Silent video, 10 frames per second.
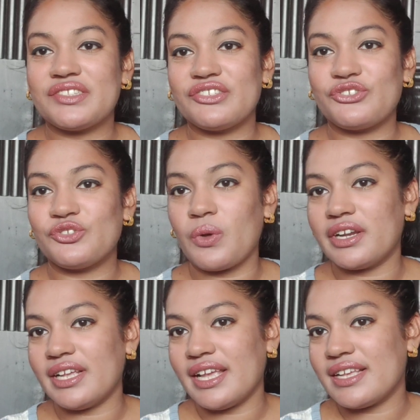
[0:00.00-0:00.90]
this is just what
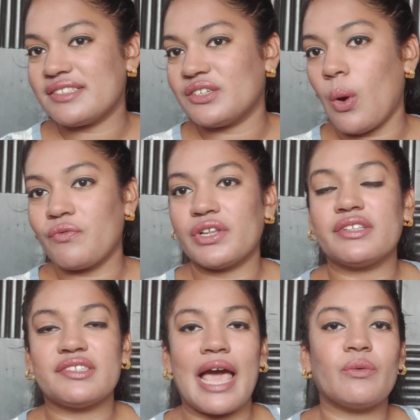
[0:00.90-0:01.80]
it is and hopefully
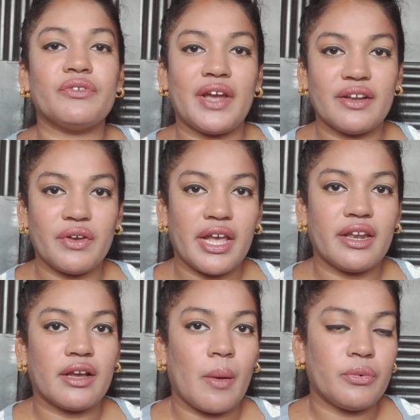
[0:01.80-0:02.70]
this tan will fade away
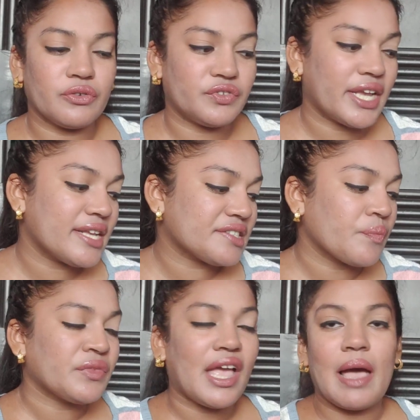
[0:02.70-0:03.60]
in a couple of days
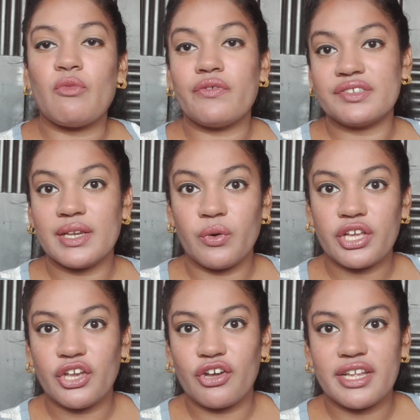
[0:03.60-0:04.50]
i'm obviously
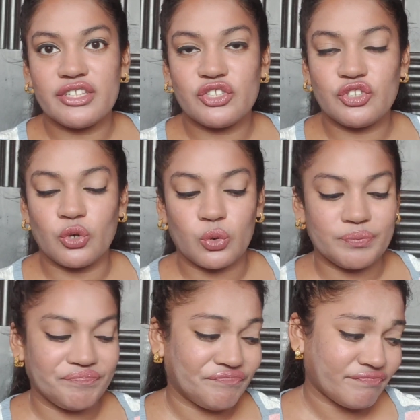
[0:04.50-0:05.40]
working on it so
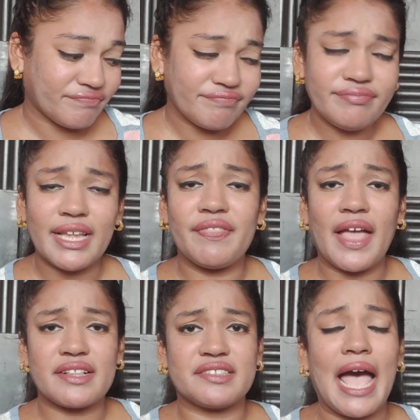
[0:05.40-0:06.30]

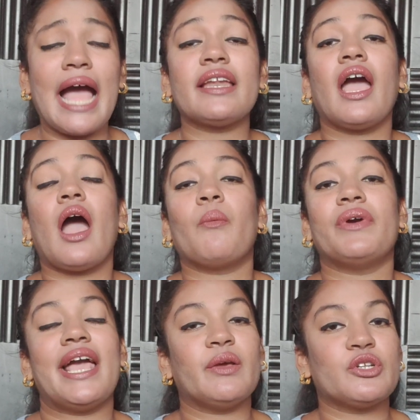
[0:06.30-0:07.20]
that's that
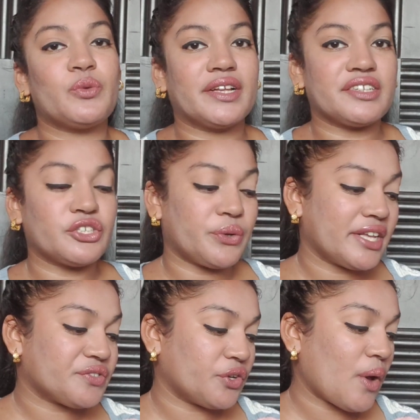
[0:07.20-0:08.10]
but any which ways in
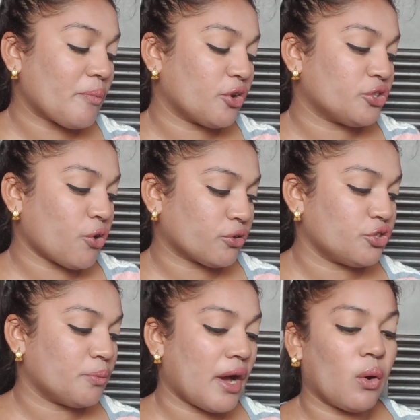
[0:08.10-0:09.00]
today's video i'm going to talk
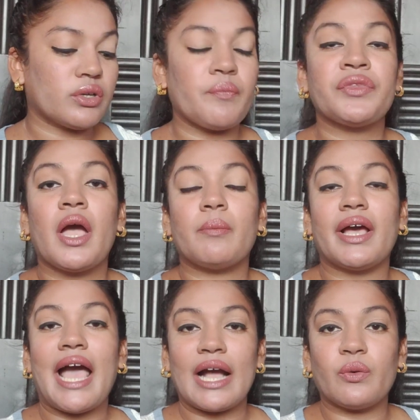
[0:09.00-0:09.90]
to you about
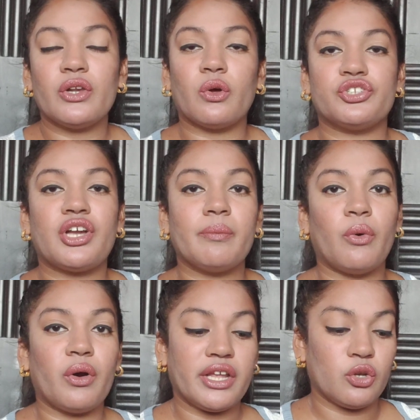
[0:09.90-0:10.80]
my aqualogica
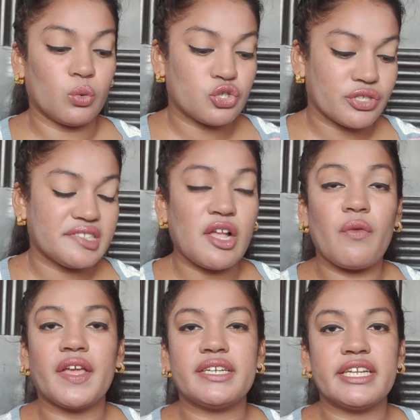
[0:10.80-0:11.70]
body lotions
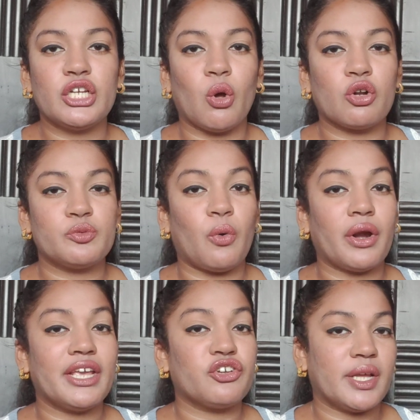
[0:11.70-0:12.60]
now they did launch
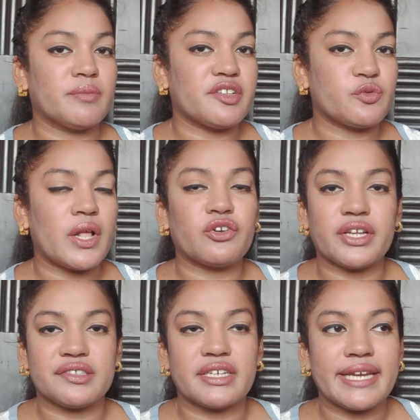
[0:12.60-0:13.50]
body creams as well
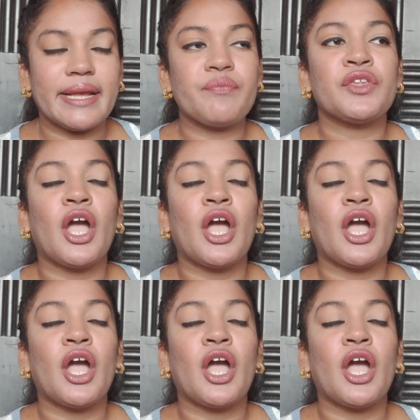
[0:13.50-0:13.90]
recently